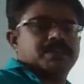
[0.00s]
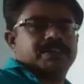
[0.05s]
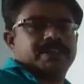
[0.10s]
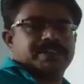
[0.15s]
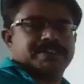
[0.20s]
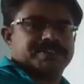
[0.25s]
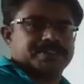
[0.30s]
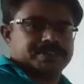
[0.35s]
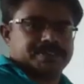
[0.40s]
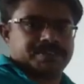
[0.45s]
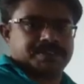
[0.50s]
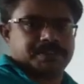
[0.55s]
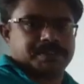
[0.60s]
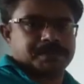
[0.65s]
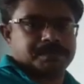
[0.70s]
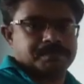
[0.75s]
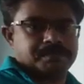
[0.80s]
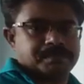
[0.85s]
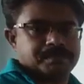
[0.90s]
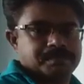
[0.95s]
tenses.
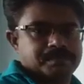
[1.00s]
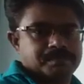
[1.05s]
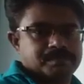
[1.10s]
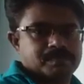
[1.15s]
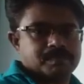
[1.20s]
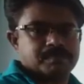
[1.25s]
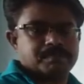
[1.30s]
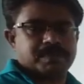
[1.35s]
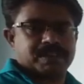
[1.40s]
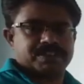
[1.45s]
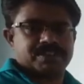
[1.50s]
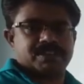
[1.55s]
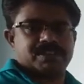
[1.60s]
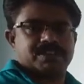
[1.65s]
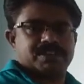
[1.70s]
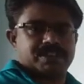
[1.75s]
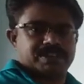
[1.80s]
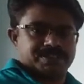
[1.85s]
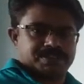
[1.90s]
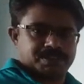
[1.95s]

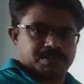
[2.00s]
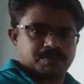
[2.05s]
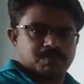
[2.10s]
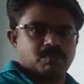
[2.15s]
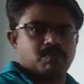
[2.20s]
Present tense,